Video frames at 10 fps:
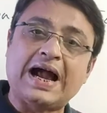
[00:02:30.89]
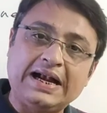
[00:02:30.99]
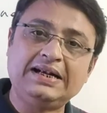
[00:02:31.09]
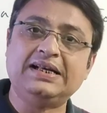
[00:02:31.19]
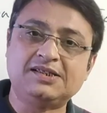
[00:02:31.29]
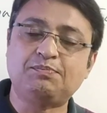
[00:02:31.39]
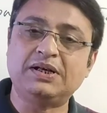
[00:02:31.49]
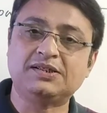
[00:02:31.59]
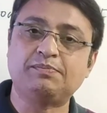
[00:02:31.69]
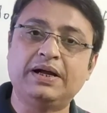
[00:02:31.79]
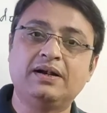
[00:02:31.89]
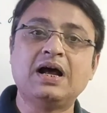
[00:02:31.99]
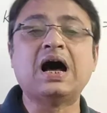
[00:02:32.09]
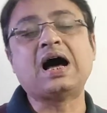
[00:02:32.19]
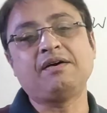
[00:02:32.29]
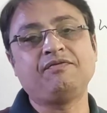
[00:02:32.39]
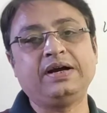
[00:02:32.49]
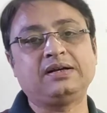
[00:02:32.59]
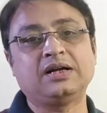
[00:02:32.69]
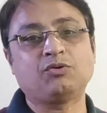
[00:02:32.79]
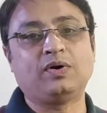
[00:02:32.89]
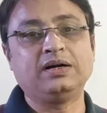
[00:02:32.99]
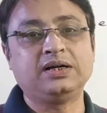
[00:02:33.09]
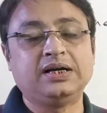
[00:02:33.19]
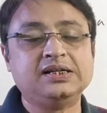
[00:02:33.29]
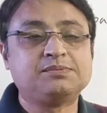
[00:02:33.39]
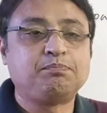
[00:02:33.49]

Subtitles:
and displacement are vector quantities,